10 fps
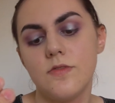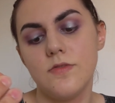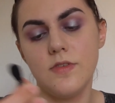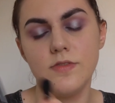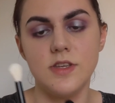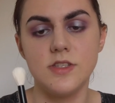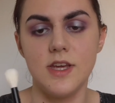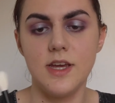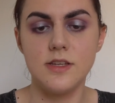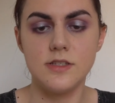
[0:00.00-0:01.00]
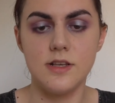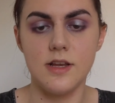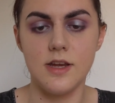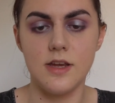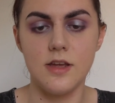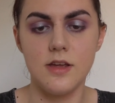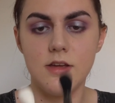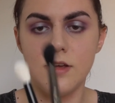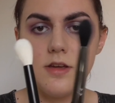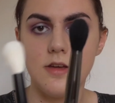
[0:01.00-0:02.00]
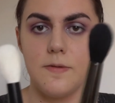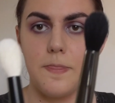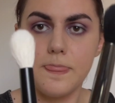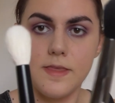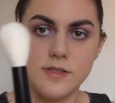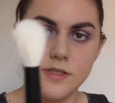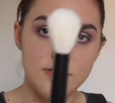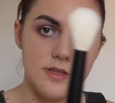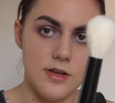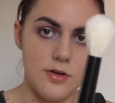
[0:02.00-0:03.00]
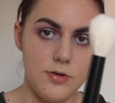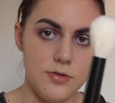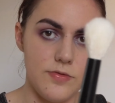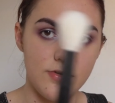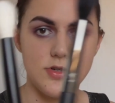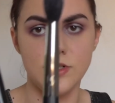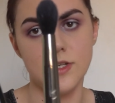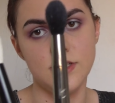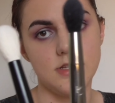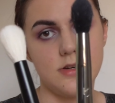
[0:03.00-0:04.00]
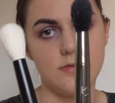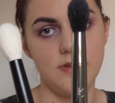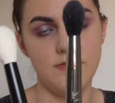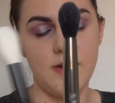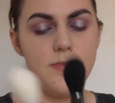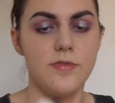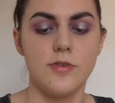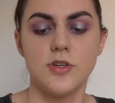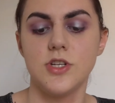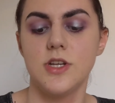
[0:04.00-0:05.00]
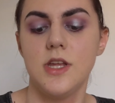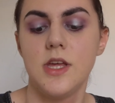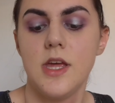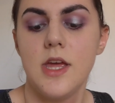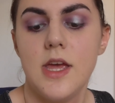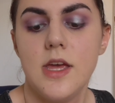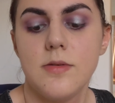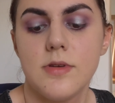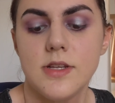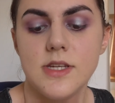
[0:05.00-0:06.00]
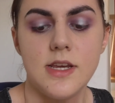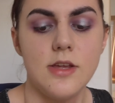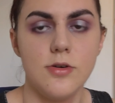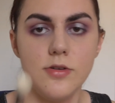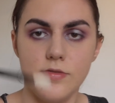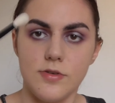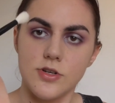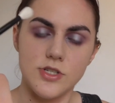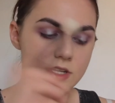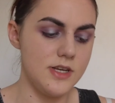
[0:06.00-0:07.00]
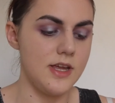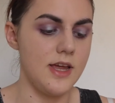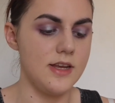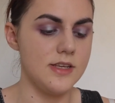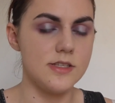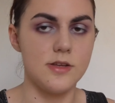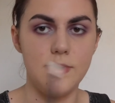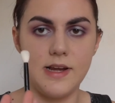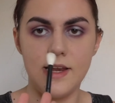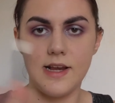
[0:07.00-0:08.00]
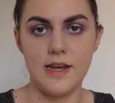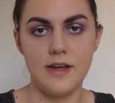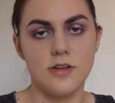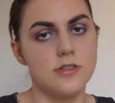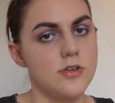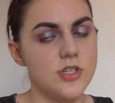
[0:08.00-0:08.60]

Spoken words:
56. Like, this is the old version. This is the revamped version. I'm going to take the old version, and this is completely clean, there's no